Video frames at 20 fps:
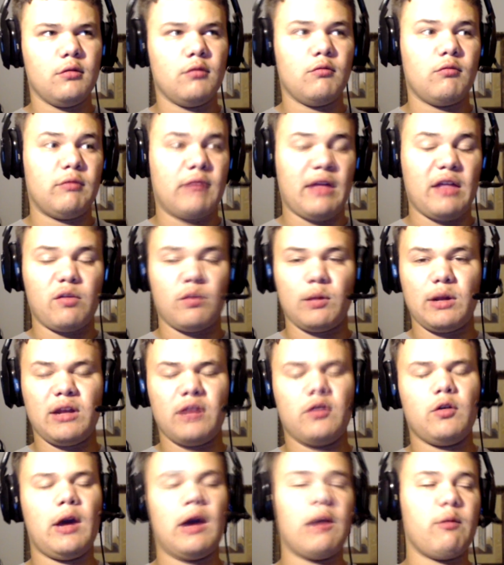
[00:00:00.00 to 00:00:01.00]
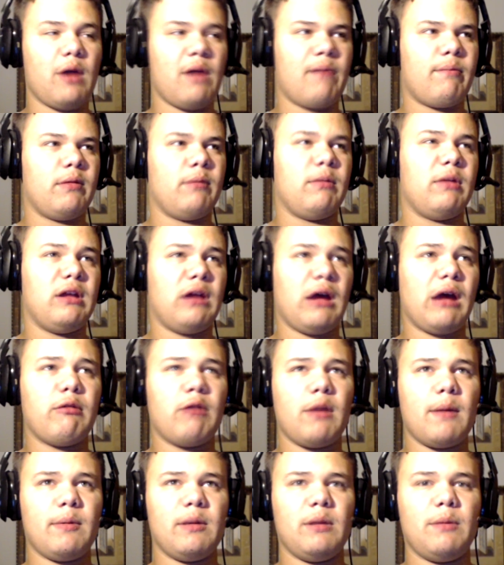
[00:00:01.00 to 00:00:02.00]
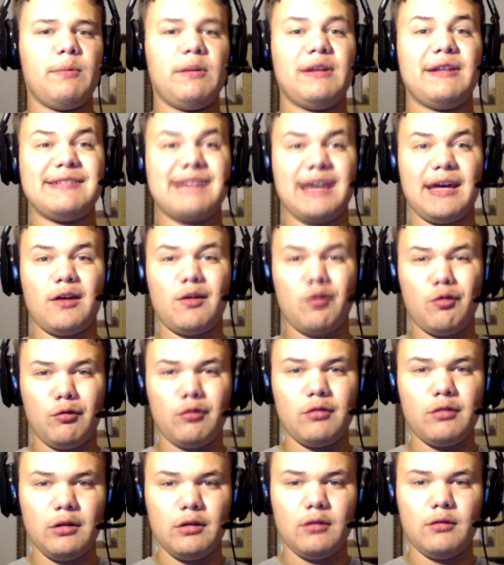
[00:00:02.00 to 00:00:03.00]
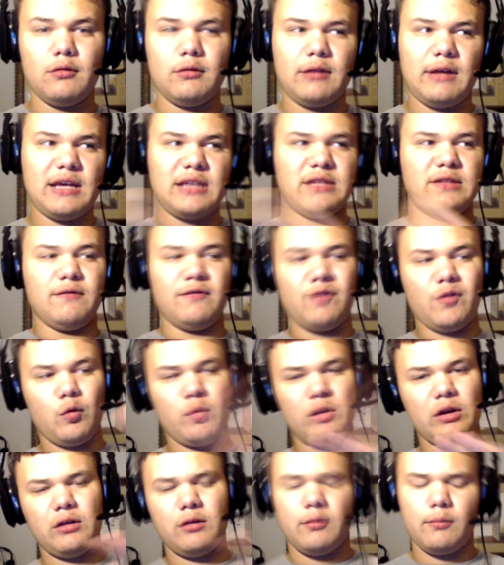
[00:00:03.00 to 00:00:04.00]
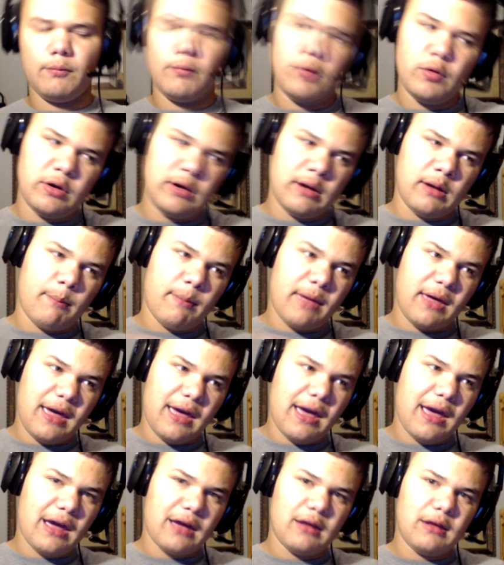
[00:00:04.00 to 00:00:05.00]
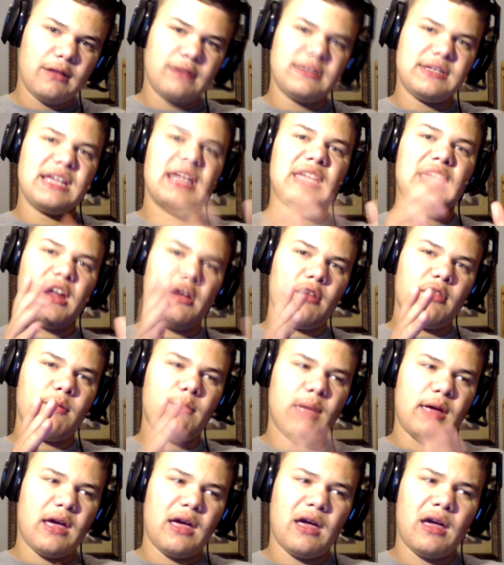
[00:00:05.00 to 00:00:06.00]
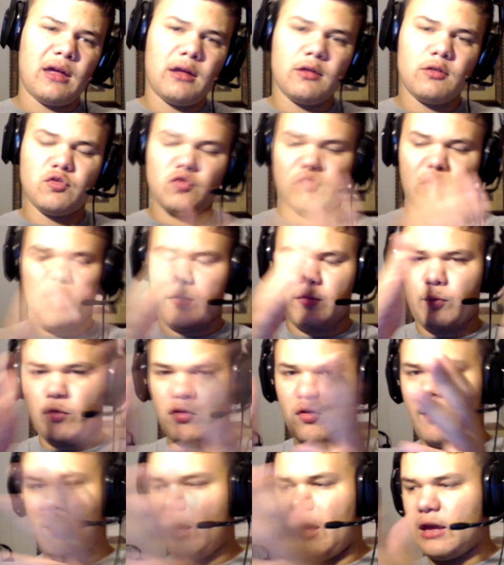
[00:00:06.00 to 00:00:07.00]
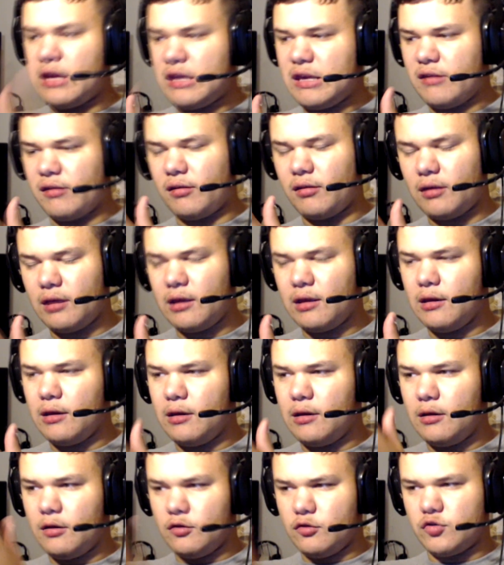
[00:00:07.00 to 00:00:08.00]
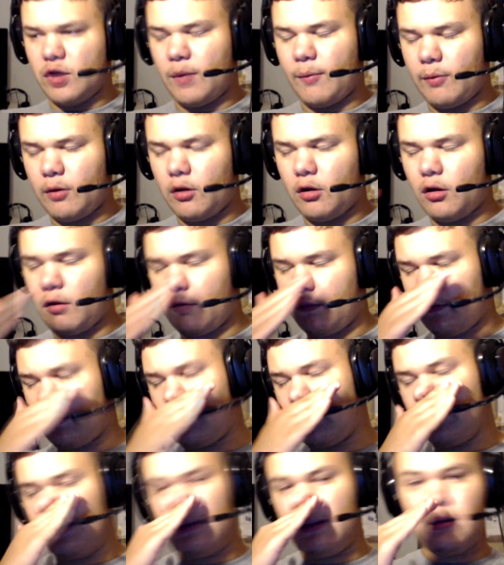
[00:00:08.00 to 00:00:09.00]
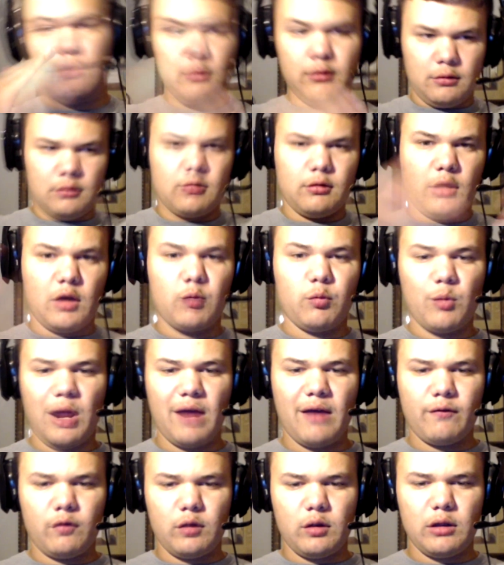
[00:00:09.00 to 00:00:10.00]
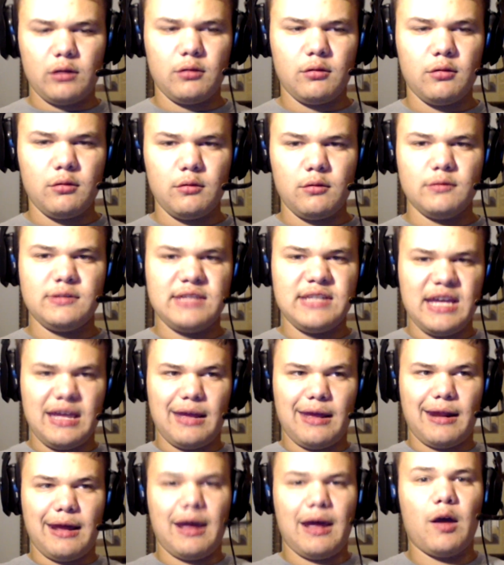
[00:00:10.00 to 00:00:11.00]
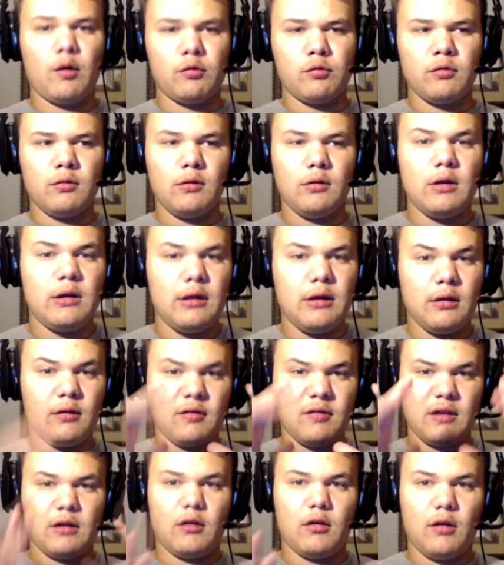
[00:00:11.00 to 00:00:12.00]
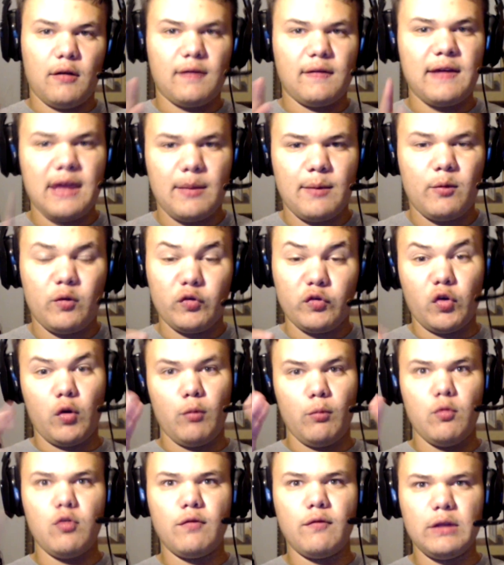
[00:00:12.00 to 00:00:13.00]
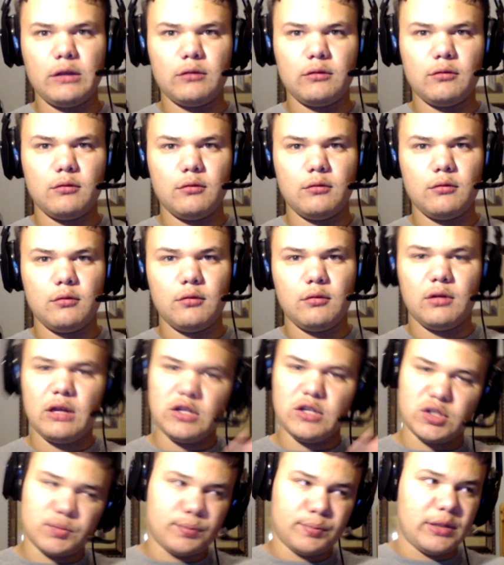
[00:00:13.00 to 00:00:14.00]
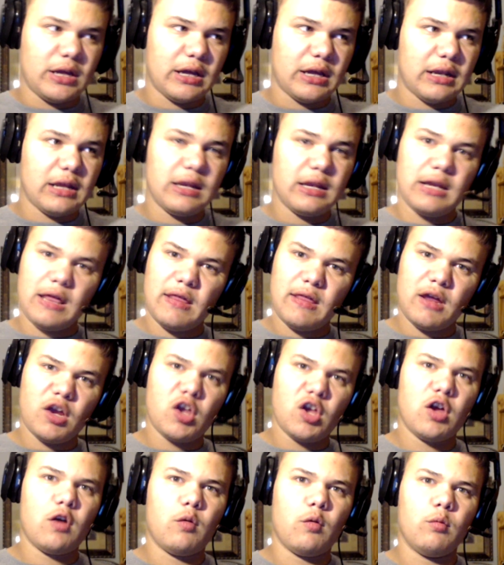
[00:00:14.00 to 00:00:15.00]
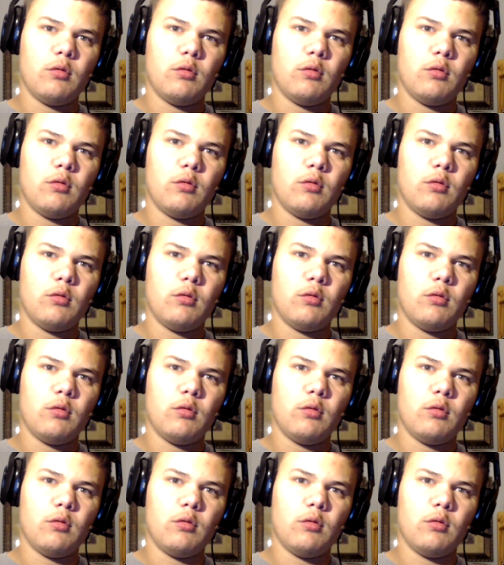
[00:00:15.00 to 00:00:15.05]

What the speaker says: That's what I do. I wrap it up in a towel, nice and folded. Put it in a bag. Take care of the bag. Transport the bag easily. Drop it off. Unravel it. Take it out. Set it on a table. Don't move it. Just plug it in, and there you go.